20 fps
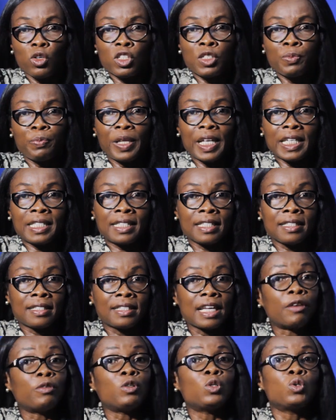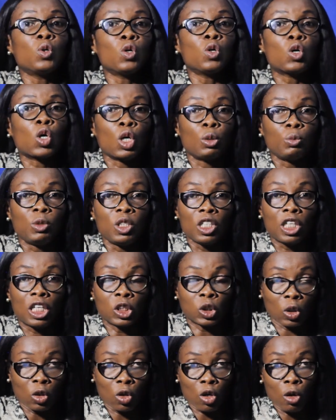most places, there is no
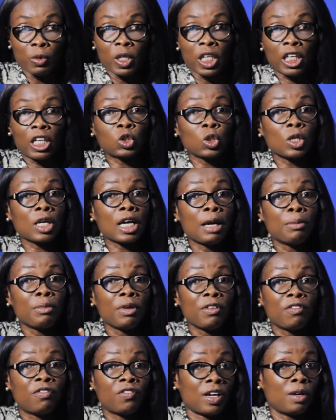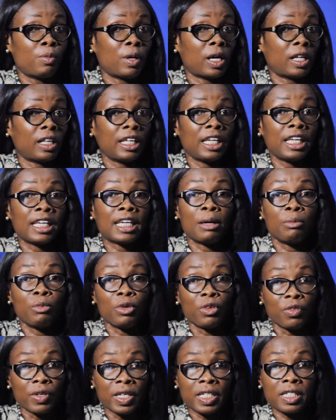communication. Communication can be verbal, it can
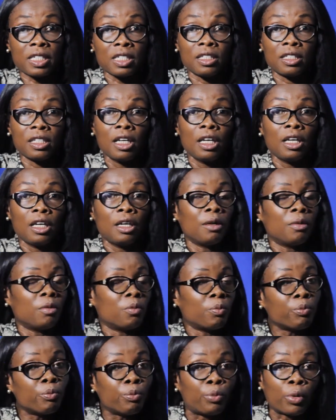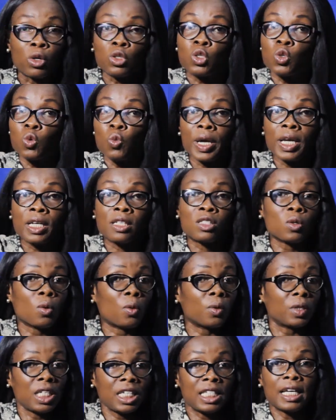be written. Both ways
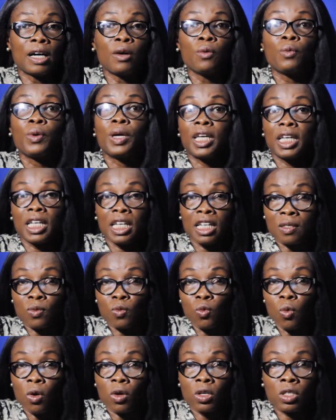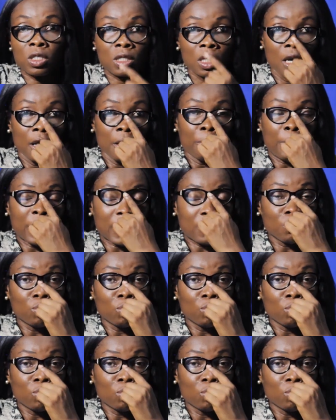or either way, it works. But